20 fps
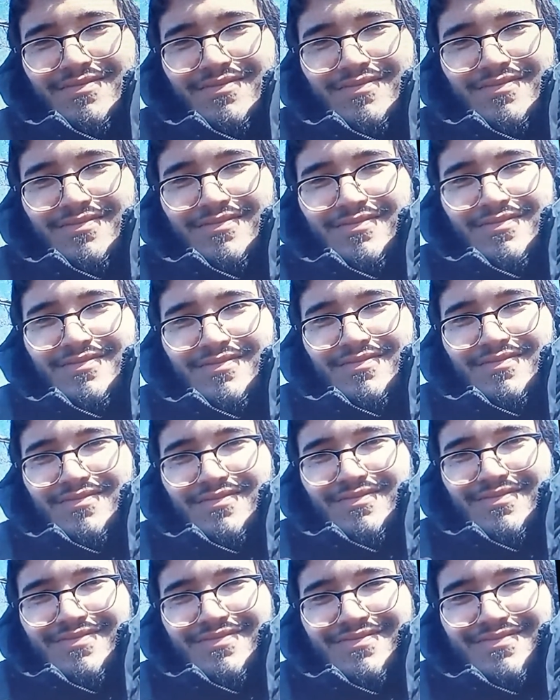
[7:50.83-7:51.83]
We're the law
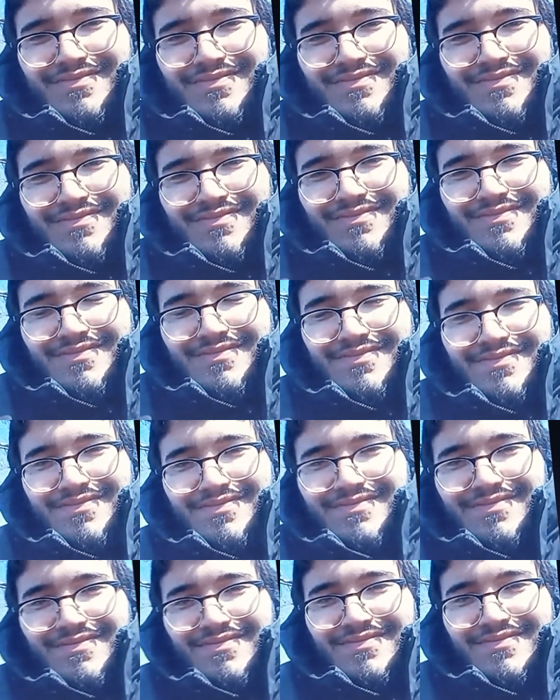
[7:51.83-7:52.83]
firm of Evan.
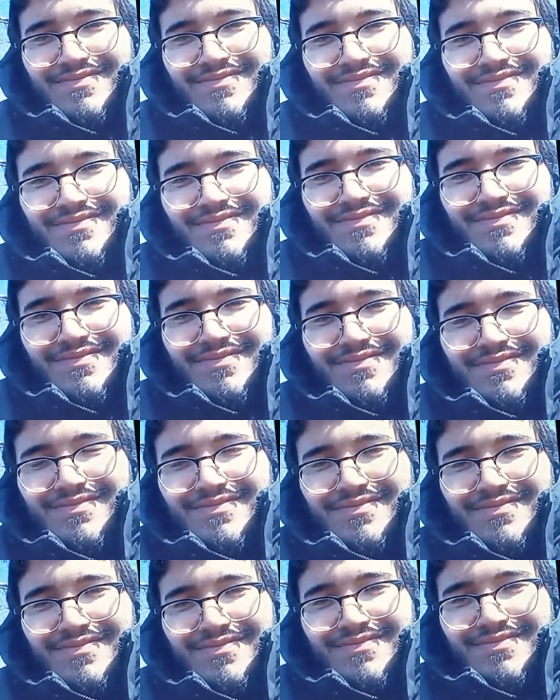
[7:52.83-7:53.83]
I mean, um, um,
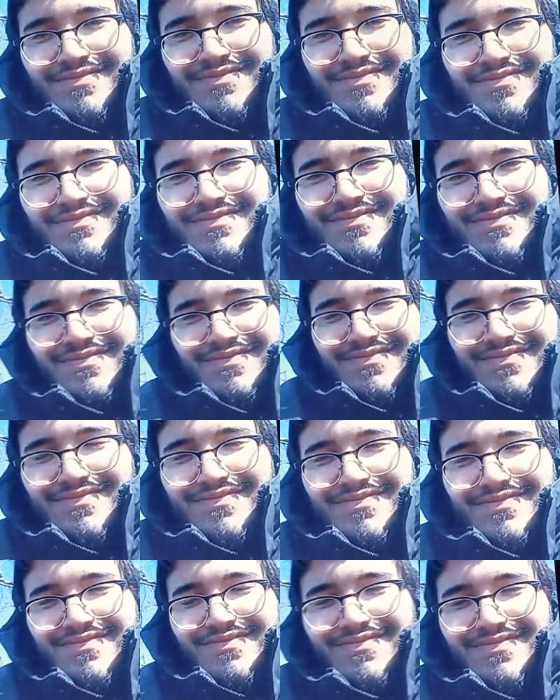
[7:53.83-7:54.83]
um, Darylis,
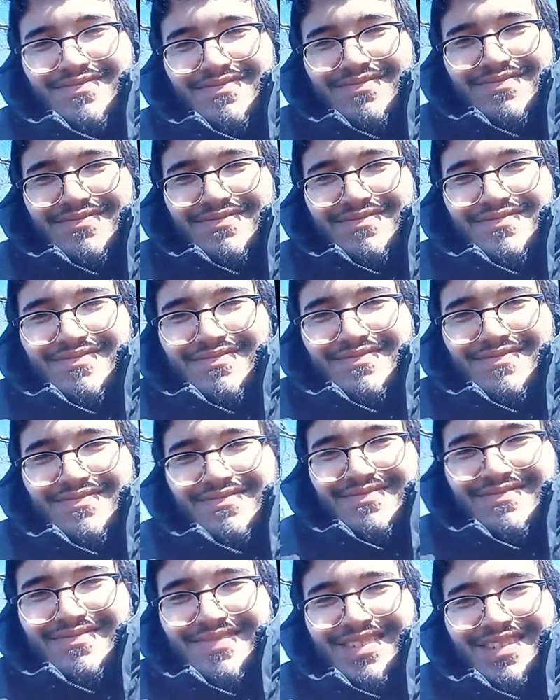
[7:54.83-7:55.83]
Schneider, and
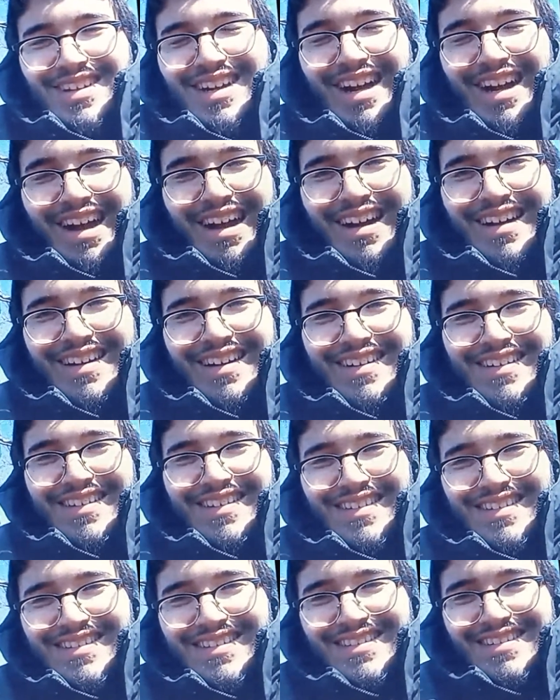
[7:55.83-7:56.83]
Shapiro.
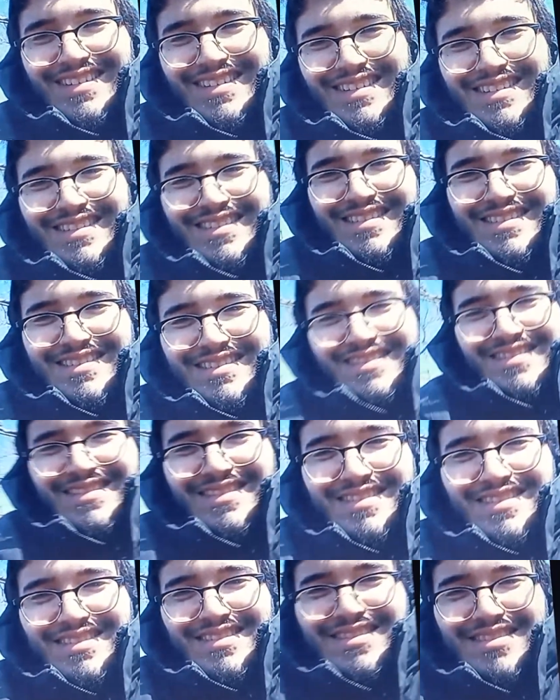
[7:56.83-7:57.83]
We want to sue
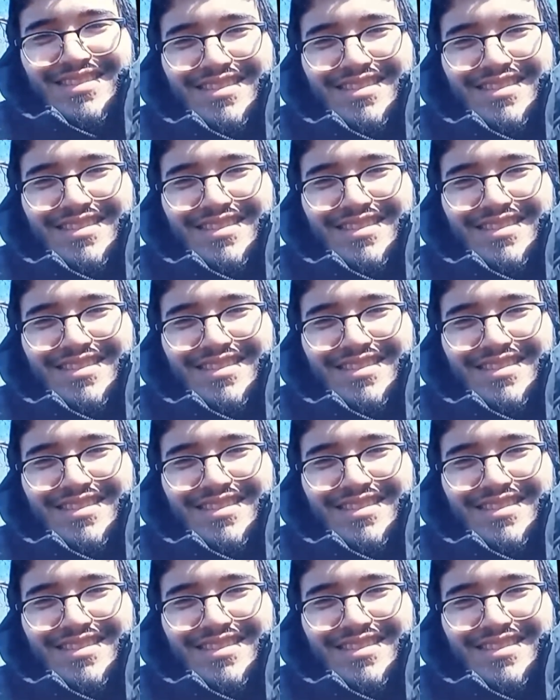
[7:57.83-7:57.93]
you.